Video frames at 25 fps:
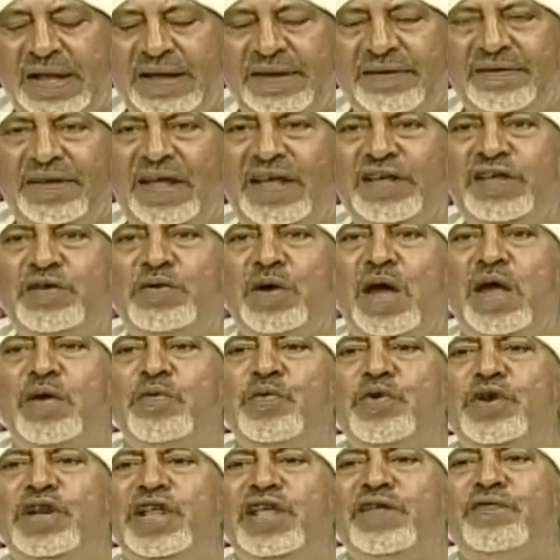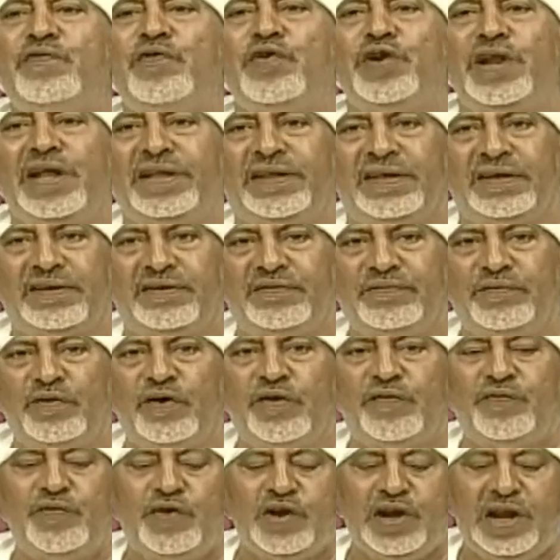That's why we need phonetics
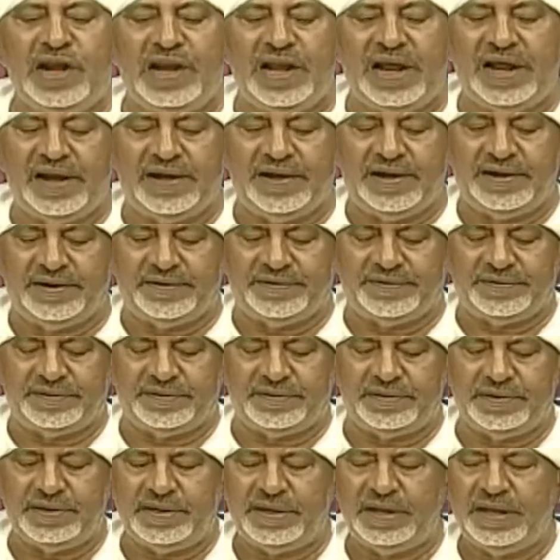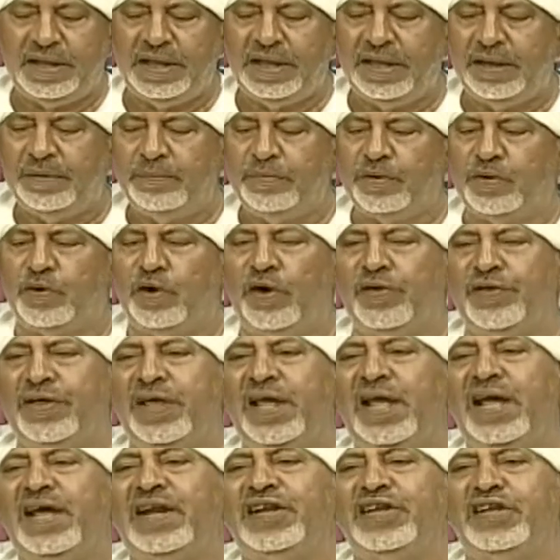for foreign learners, because
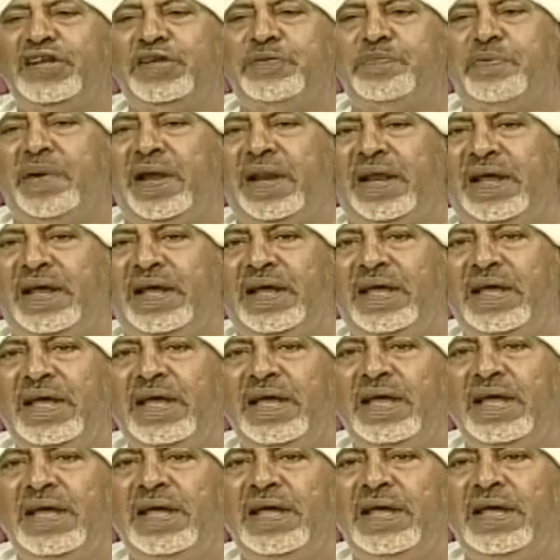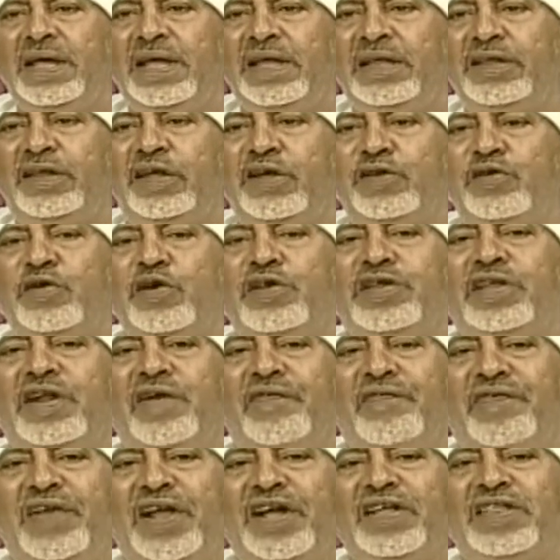English spelling does not
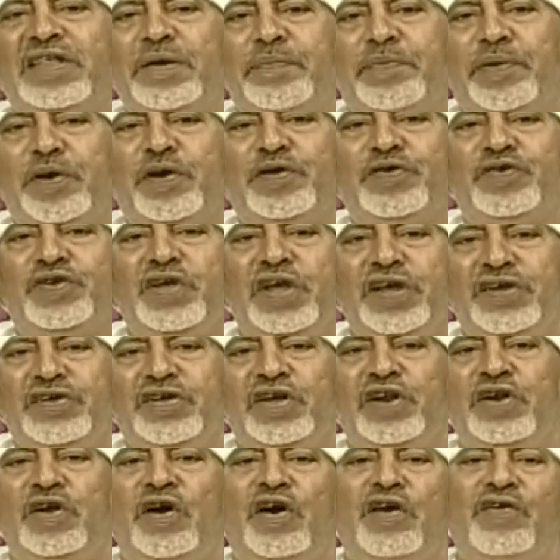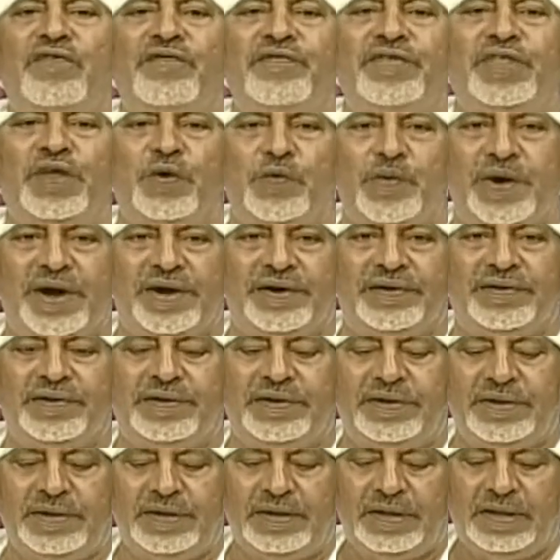reflect the pronunciation of the word.
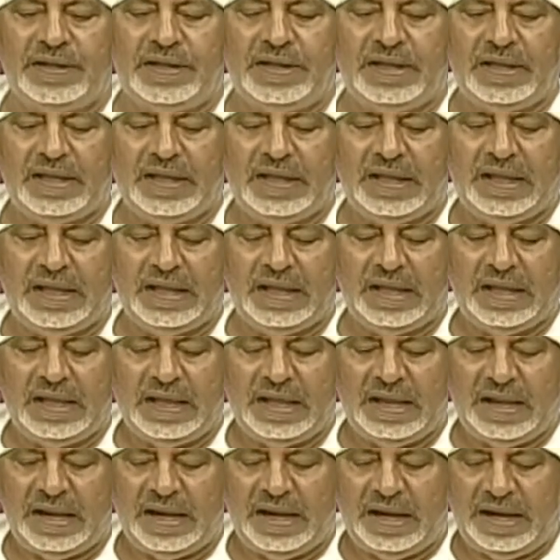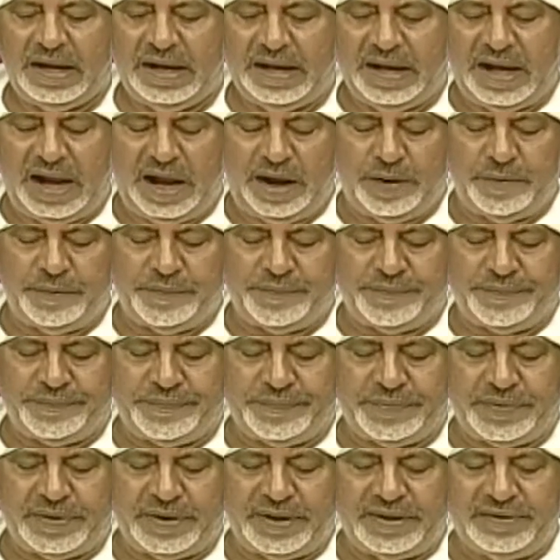Now,
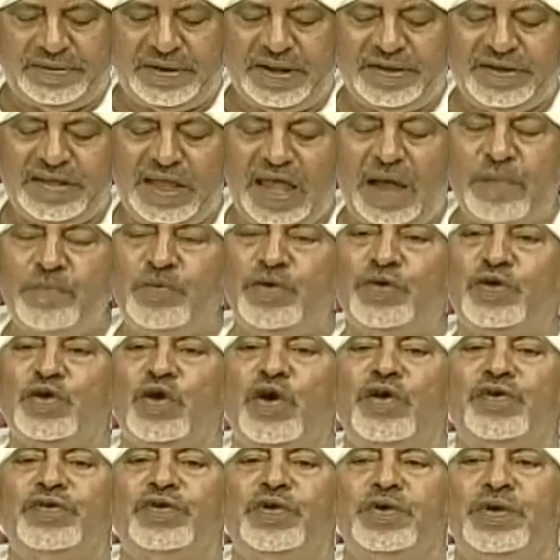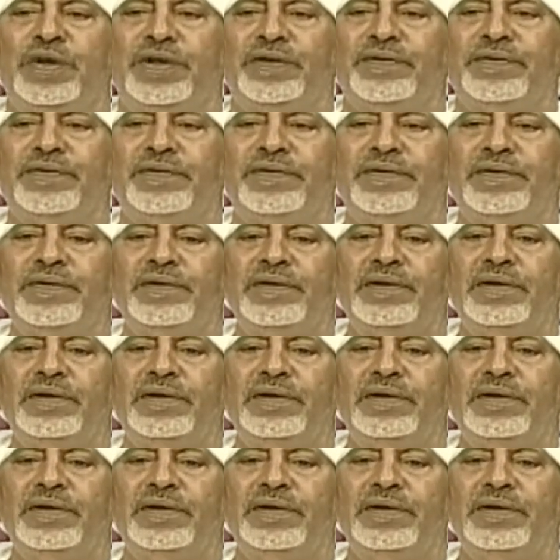the same is consonants.